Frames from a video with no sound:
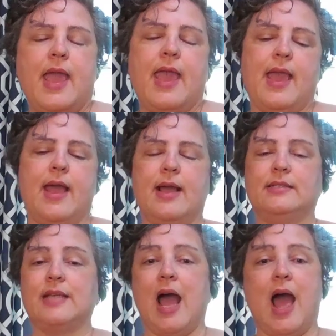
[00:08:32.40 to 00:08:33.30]

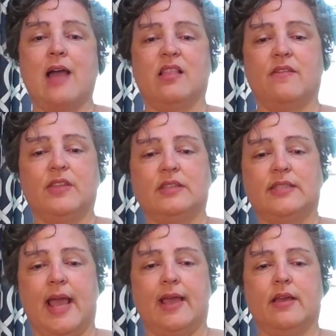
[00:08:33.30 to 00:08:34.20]
And I love
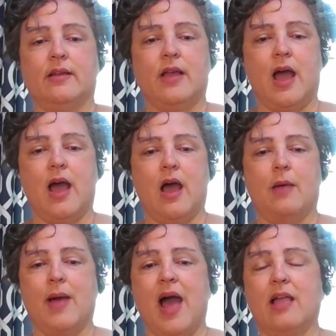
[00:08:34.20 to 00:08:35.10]
this tank.
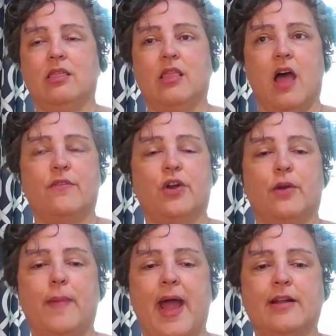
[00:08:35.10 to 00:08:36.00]
Um, I love
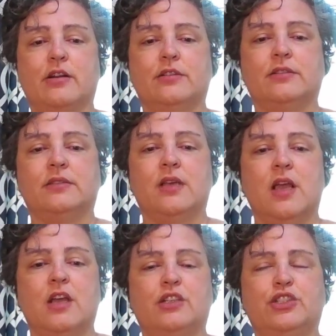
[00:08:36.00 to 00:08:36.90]
her patterns.
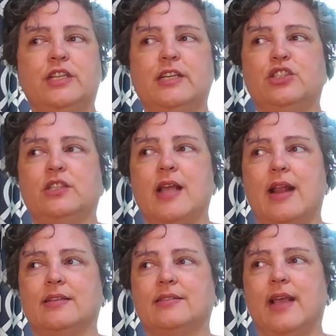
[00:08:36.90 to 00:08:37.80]
She had just
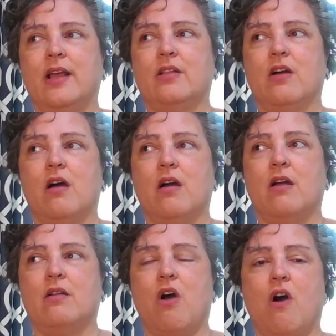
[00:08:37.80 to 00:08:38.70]
had a sale
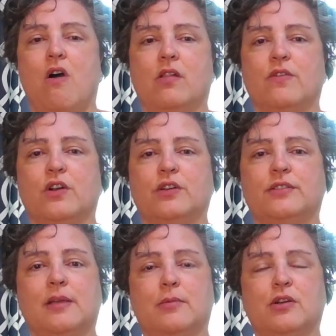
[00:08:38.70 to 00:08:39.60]
on all of her
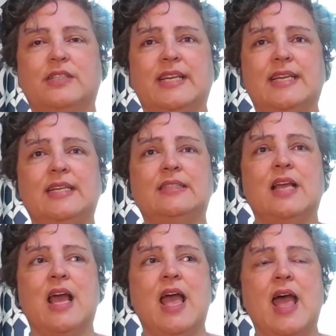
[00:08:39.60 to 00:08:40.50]
summer tees.